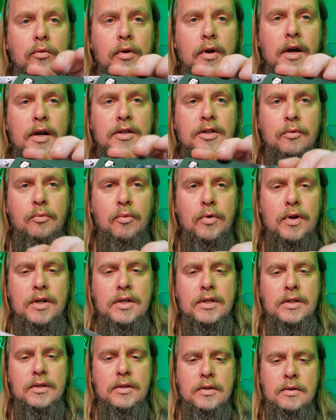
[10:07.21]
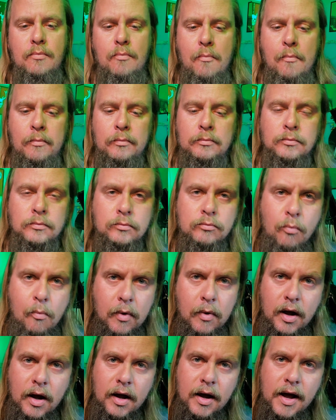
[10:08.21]
custom ridges,
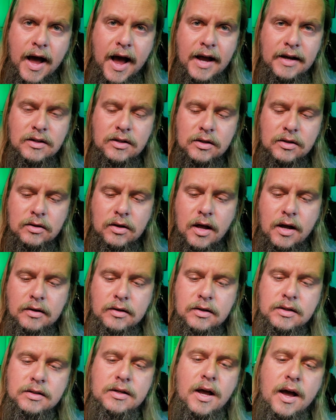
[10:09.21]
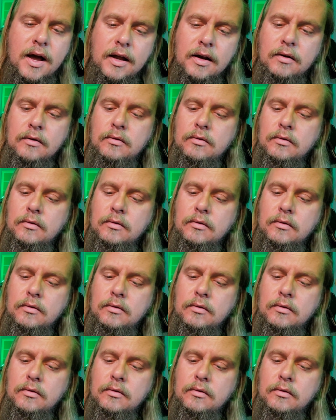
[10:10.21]
axis lock design.